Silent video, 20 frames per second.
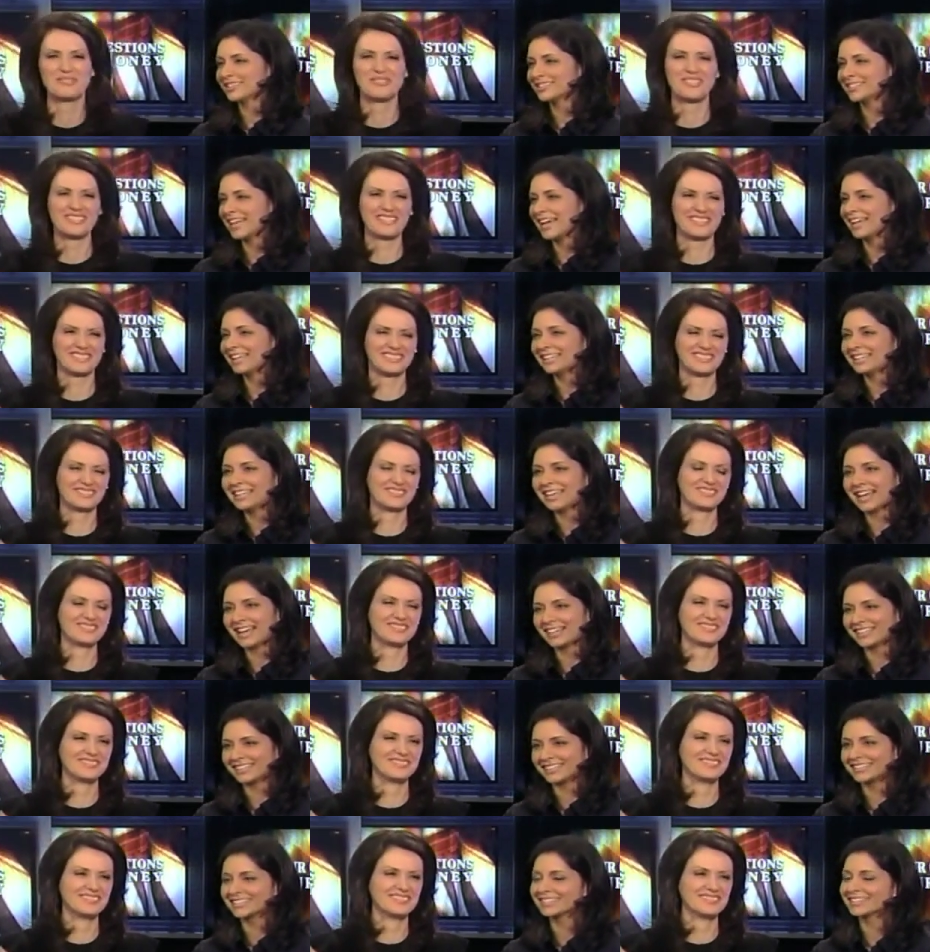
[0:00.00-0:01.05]
Speaker 1: at saggy
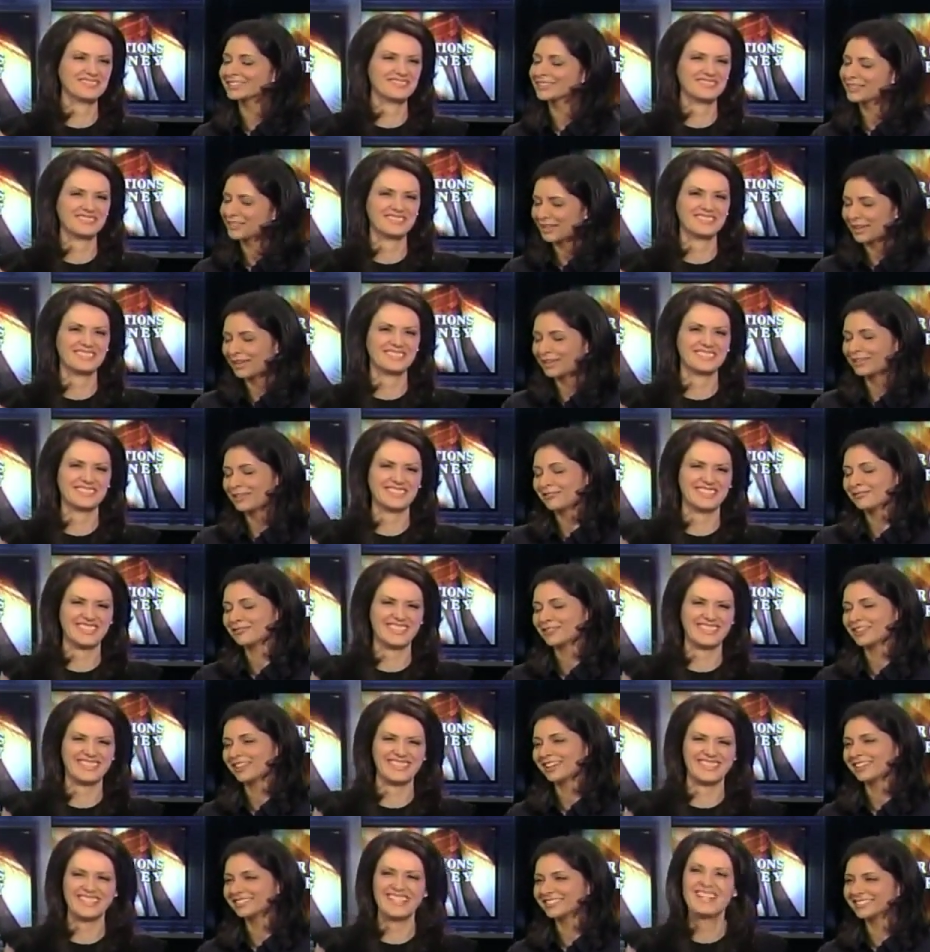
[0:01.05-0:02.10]
khakis. Thank you for
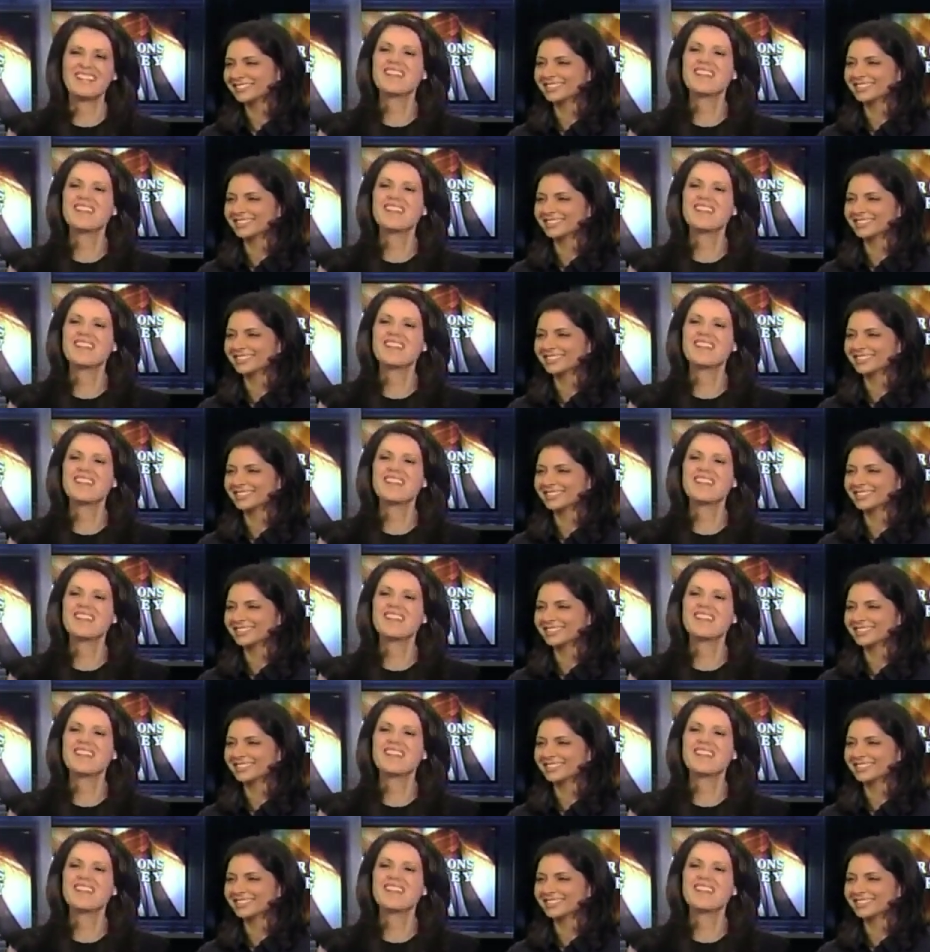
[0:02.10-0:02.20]
that.